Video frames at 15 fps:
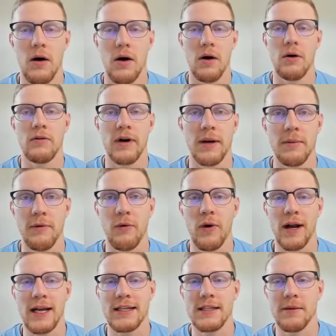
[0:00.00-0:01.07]
All oh, right,
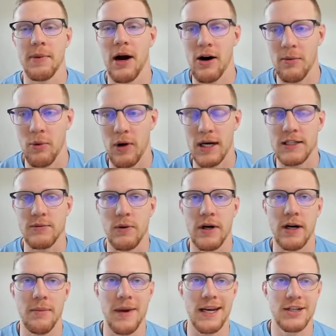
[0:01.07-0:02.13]
before I get into the PowerPoint, I just
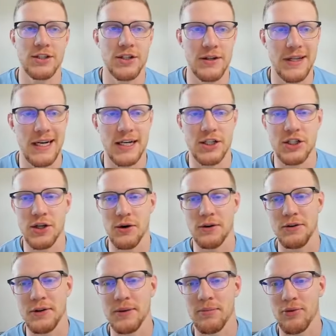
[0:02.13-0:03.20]
wanted to make sure that I
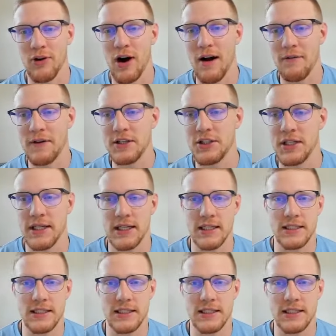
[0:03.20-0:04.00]
showed you the profit sheet.